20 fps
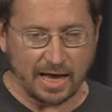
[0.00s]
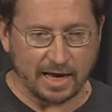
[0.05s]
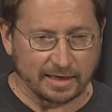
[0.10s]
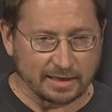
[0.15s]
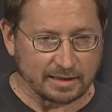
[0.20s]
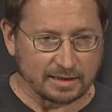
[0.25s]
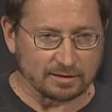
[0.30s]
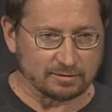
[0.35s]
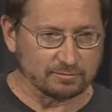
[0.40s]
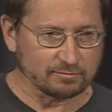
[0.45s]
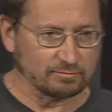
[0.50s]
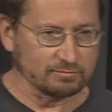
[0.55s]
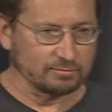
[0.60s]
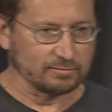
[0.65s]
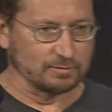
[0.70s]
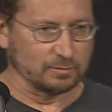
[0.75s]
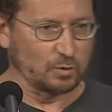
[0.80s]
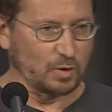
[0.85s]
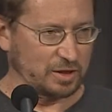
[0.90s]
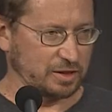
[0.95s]
And
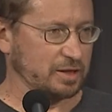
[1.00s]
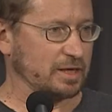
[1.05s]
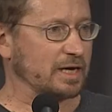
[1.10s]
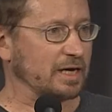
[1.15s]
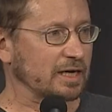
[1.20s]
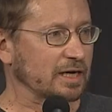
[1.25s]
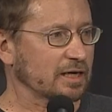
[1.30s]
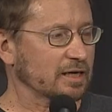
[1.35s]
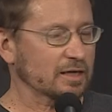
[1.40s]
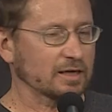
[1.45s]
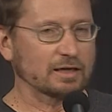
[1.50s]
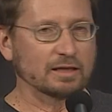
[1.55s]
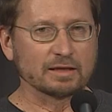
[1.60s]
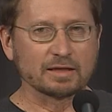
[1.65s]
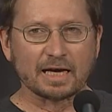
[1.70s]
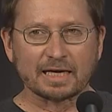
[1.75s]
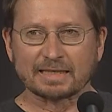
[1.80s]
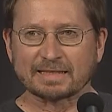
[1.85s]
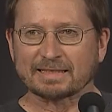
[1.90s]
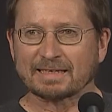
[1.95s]
we think
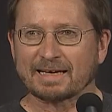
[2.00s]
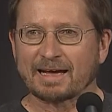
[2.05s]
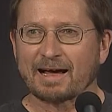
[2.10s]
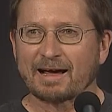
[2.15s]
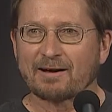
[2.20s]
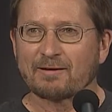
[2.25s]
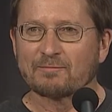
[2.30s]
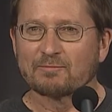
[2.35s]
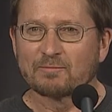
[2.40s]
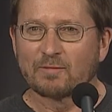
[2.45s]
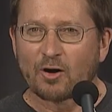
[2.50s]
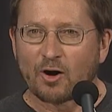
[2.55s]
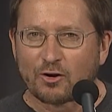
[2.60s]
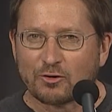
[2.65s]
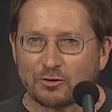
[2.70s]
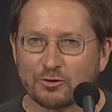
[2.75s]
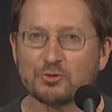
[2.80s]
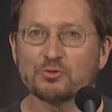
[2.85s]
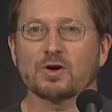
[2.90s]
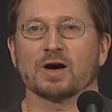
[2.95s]
that
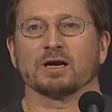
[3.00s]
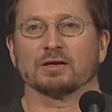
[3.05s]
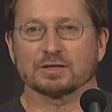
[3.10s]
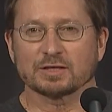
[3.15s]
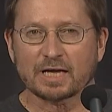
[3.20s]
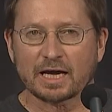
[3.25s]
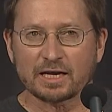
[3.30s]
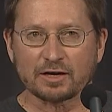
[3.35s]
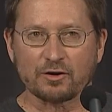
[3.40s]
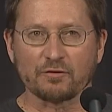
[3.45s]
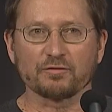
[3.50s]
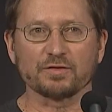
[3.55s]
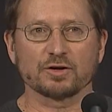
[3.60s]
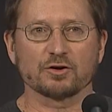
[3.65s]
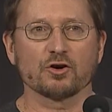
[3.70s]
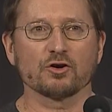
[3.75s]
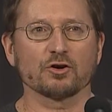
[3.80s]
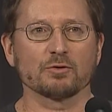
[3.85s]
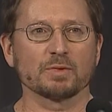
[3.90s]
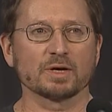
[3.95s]
a new understanding of
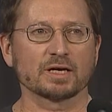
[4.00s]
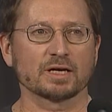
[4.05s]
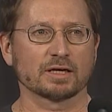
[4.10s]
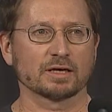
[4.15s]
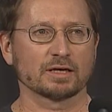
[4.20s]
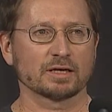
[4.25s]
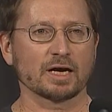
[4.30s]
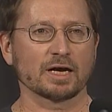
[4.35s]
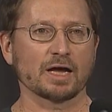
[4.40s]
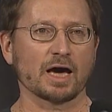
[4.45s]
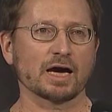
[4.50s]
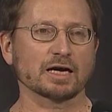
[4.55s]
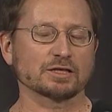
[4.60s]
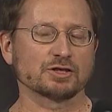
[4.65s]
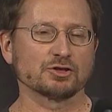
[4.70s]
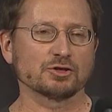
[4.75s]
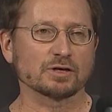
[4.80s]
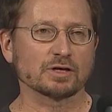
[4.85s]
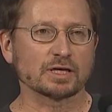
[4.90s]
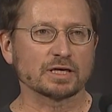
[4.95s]
economy can
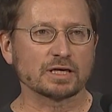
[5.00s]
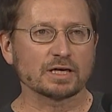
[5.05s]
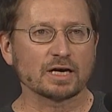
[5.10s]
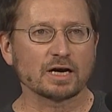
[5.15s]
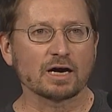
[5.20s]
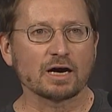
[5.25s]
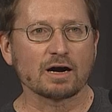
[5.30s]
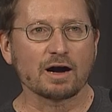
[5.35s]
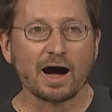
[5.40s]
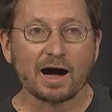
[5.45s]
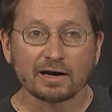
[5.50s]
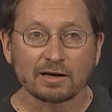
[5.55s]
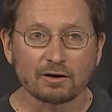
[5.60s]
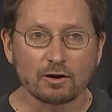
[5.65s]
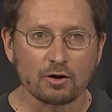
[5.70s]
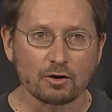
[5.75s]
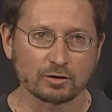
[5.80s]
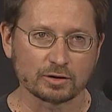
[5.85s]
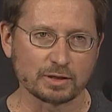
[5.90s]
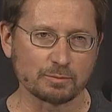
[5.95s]
actually uh,
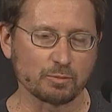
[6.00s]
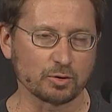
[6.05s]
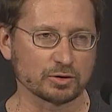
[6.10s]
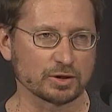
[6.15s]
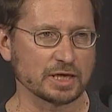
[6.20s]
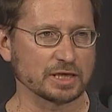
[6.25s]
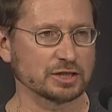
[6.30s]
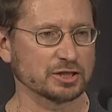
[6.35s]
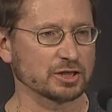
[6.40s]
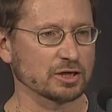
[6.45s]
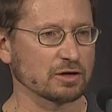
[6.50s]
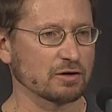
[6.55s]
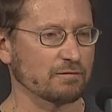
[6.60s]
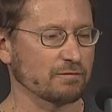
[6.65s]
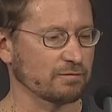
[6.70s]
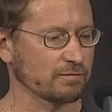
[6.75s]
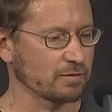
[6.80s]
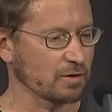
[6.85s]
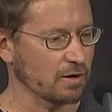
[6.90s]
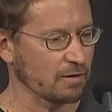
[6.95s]
unlock the potential
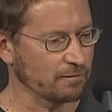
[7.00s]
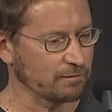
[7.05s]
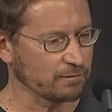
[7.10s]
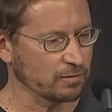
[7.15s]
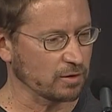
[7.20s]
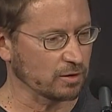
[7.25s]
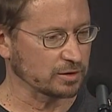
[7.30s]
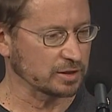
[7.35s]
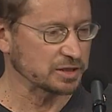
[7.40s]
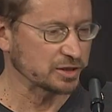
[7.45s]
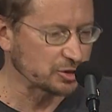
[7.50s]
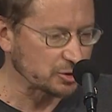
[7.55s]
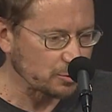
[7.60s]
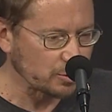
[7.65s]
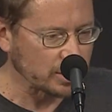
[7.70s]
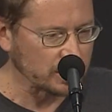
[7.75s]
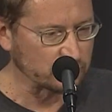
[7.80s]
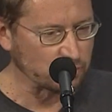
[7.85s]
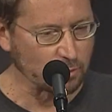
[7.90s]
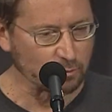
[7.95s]
of, of uh,
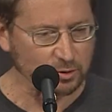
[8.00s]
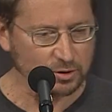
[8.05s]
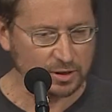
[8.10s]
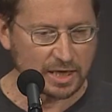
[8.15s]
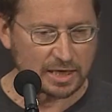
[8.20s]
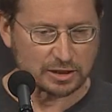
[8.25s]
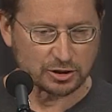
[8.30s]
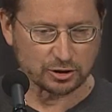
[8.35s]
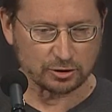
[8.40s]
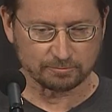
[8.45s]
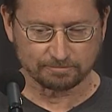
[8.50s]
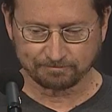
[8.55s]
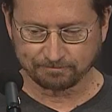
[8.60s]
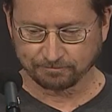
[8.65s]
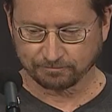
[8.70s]
distributed computation.